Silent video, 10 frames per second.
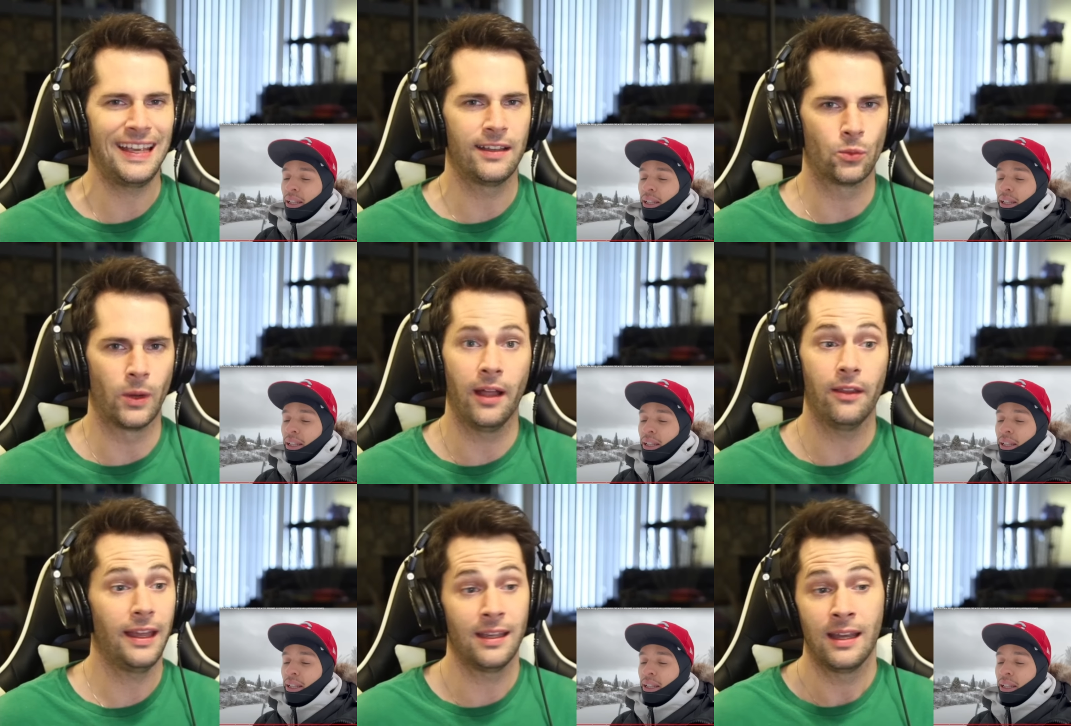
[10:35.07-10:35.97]
Speaker 1: as well.
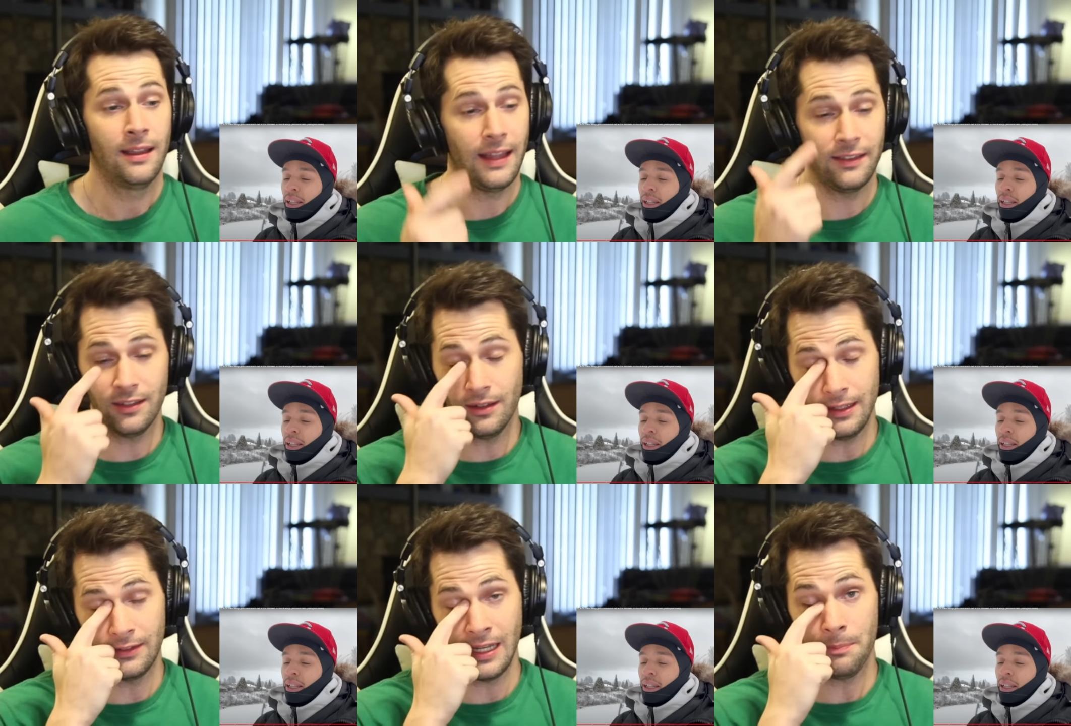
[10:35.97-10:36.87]
Like, that's a good
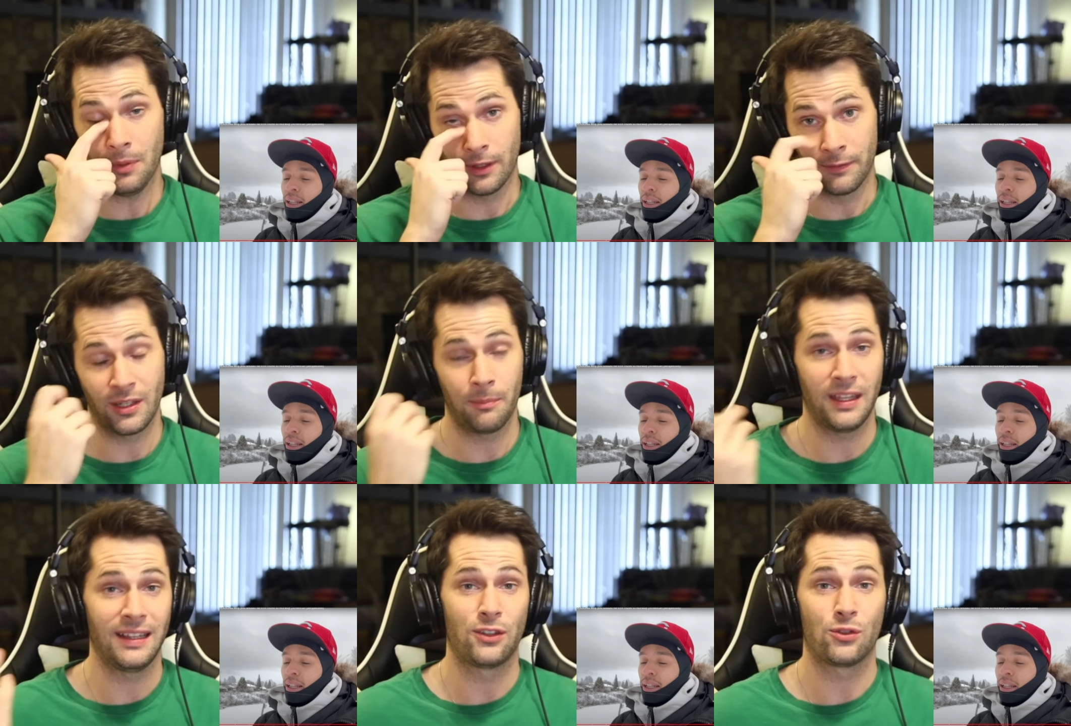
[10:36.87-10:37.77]
example of something
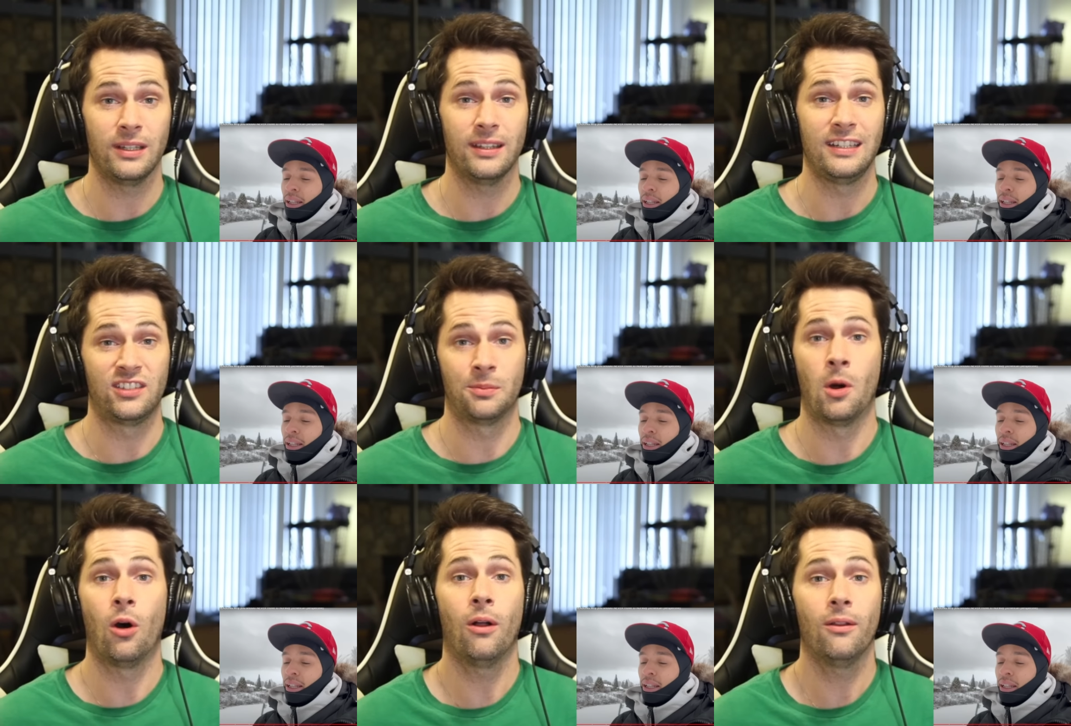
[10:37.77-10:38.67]
that's really
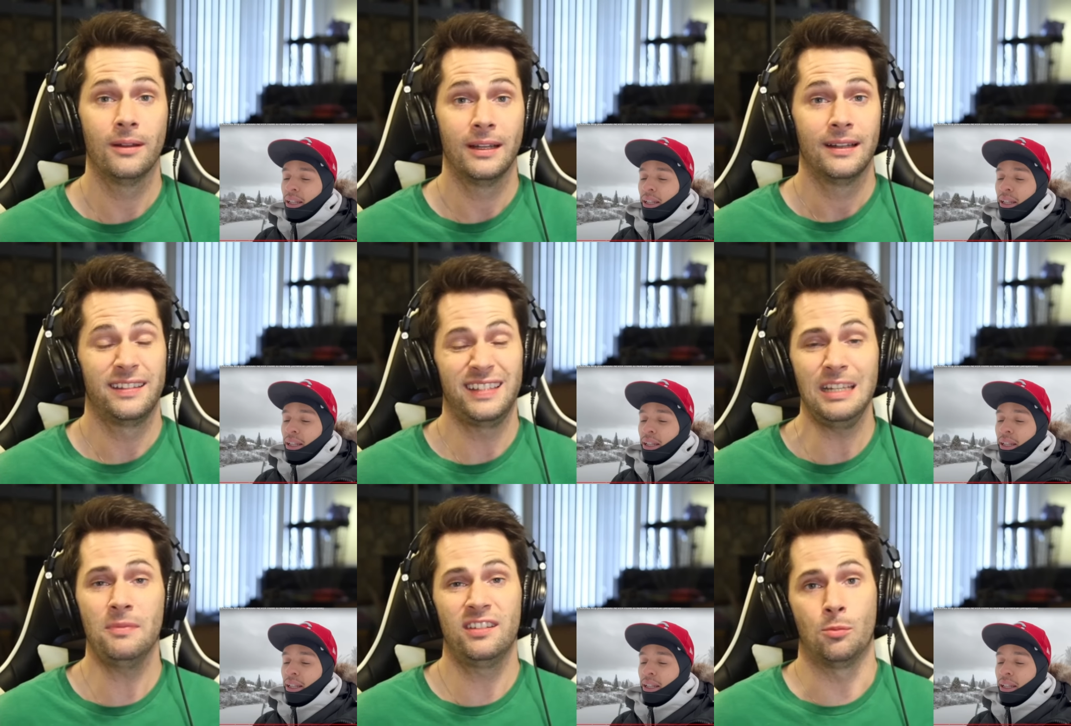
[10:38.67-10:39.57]
small.
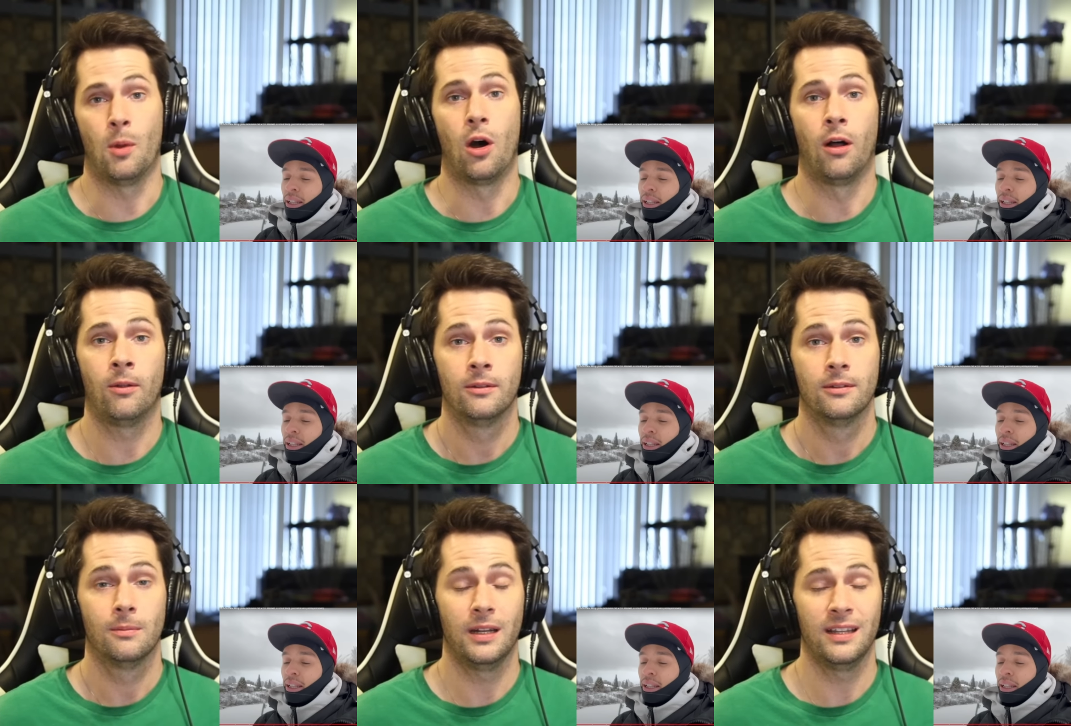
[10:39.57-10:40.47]
Seems small,
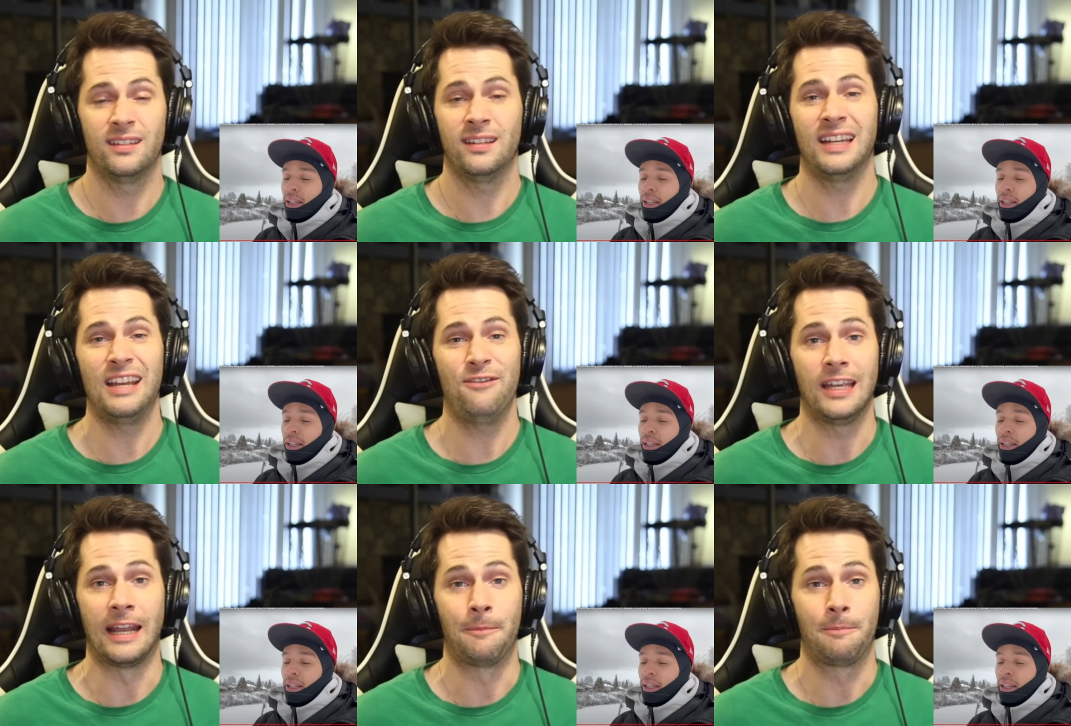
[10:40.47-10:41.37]
but it's
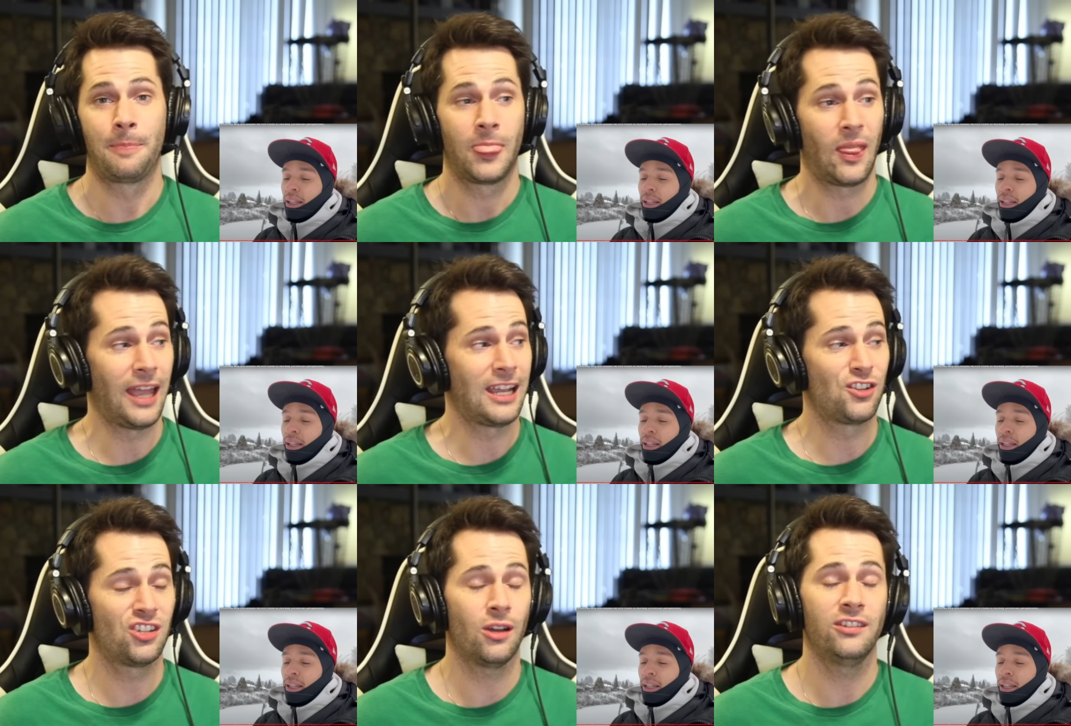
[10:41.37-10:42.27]
significant. Like, it
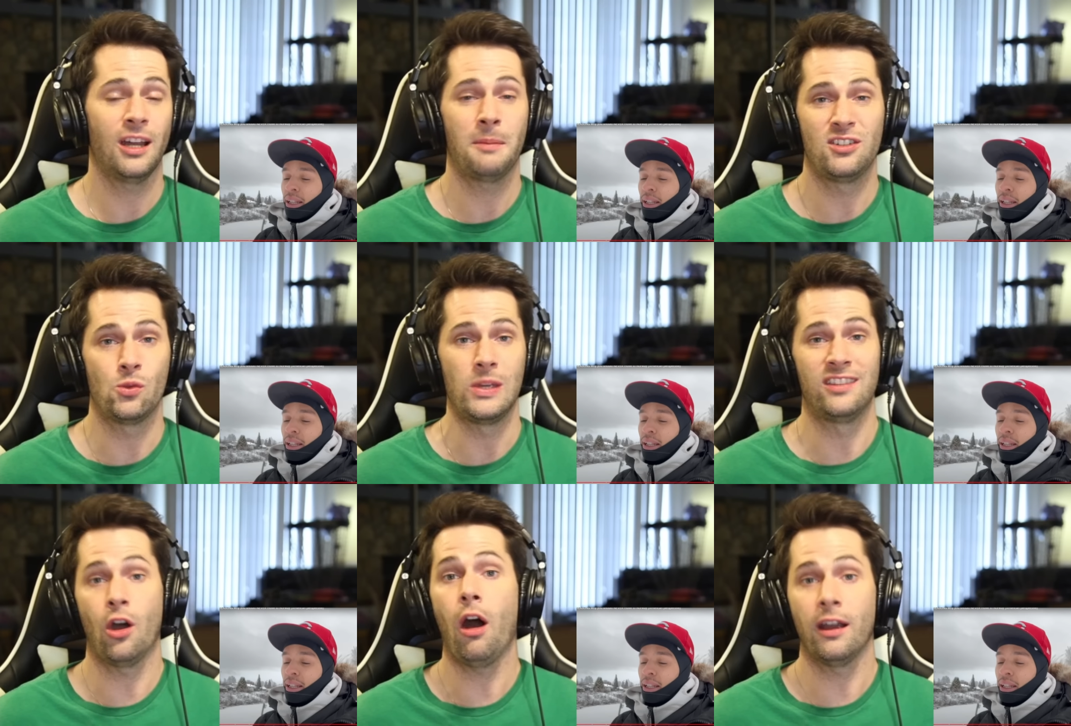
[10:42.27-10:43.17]
shows how much we
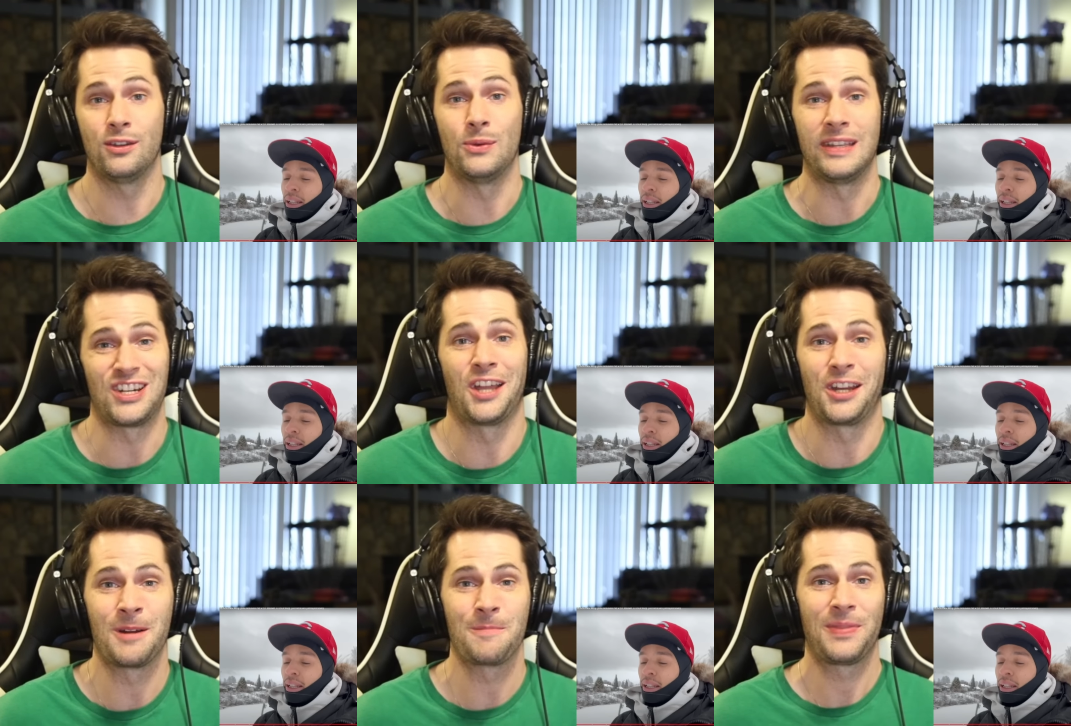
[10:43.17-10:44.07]
talk to each
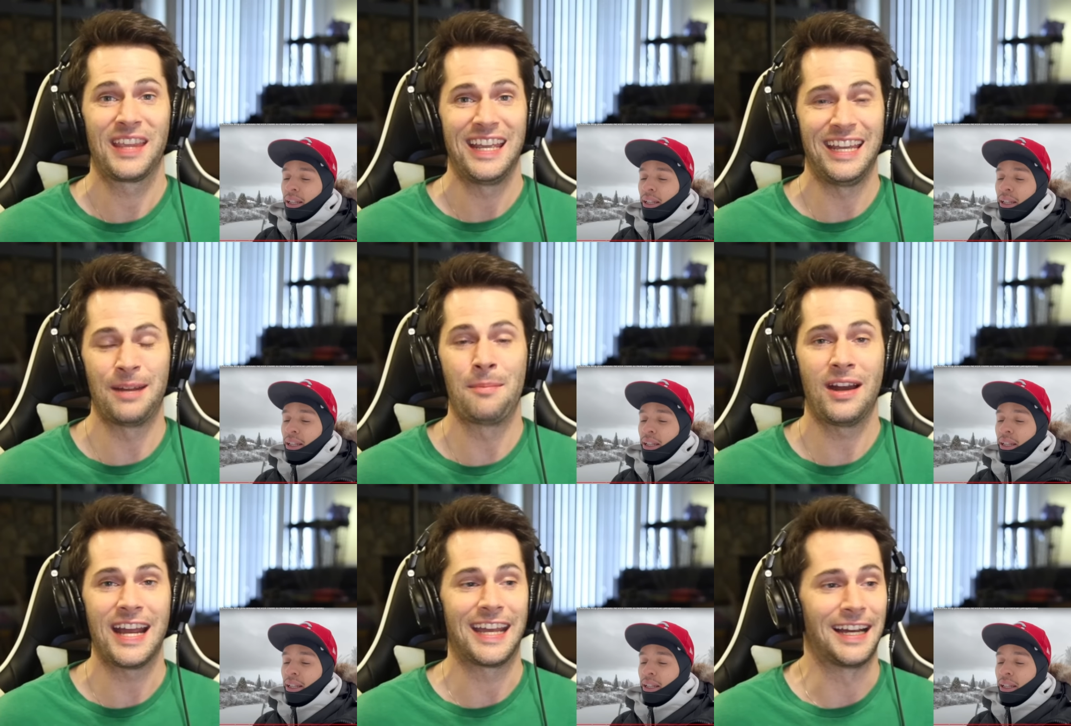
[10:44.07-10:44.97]
other in
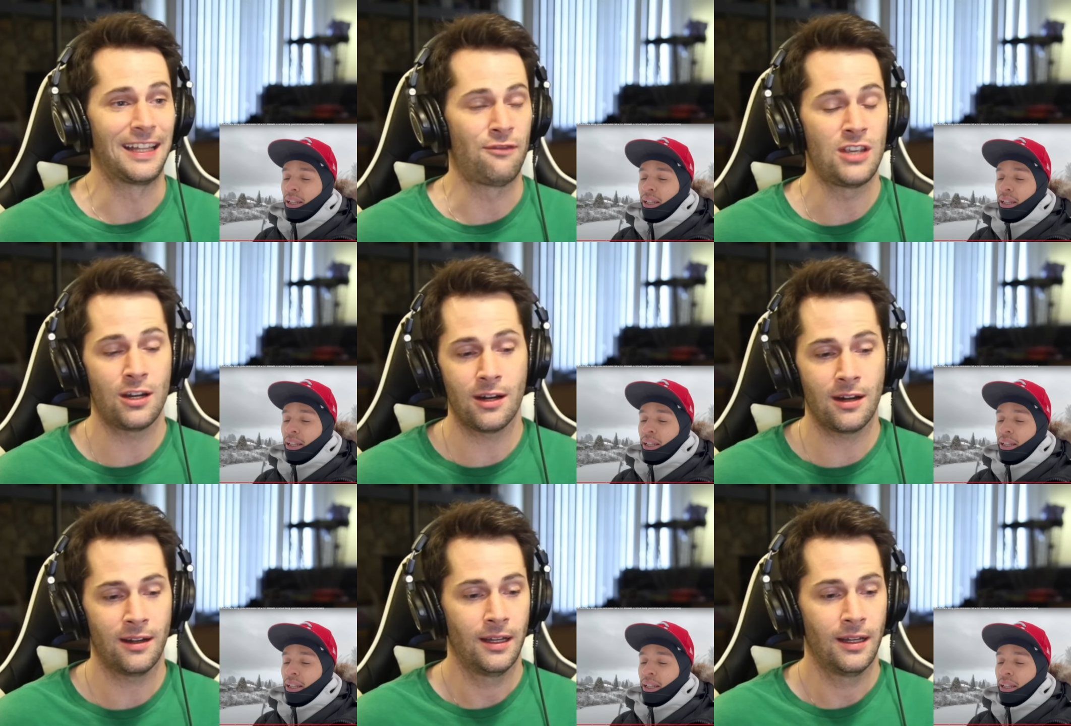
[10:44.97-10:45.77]
America. If you're